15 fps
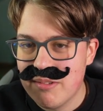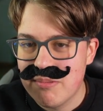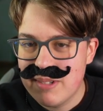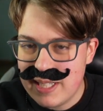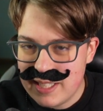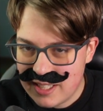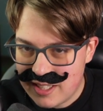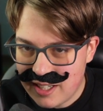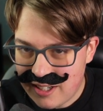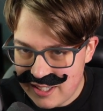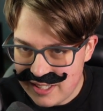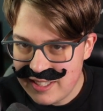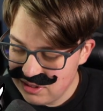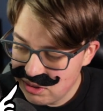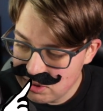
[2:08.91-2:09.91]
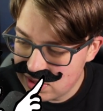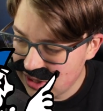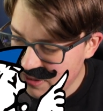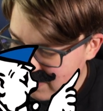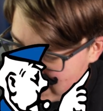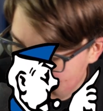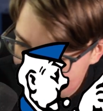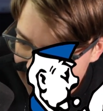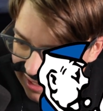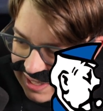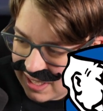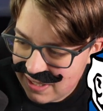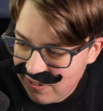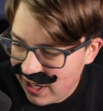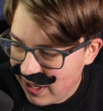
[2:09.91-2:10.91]
where guards do surveillance
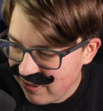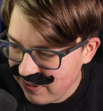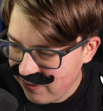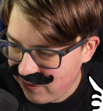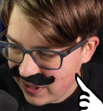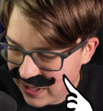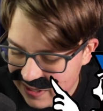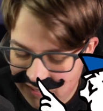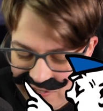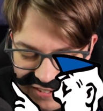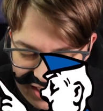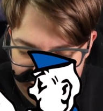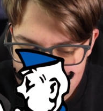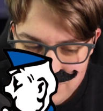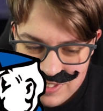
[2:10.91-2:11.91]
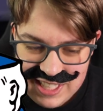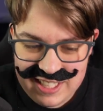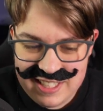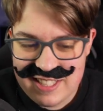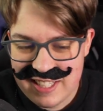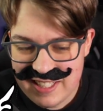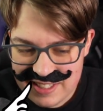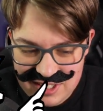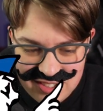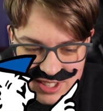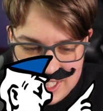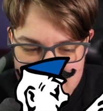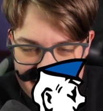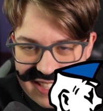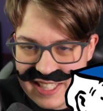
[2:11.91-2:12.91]
stuff every fucking 5 minutes, and you
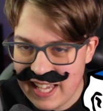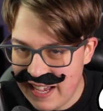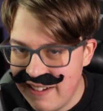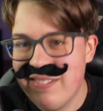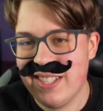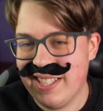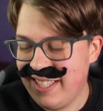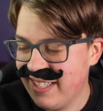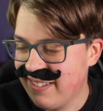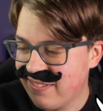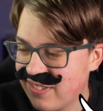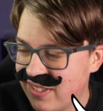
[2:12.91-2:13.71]
can see everything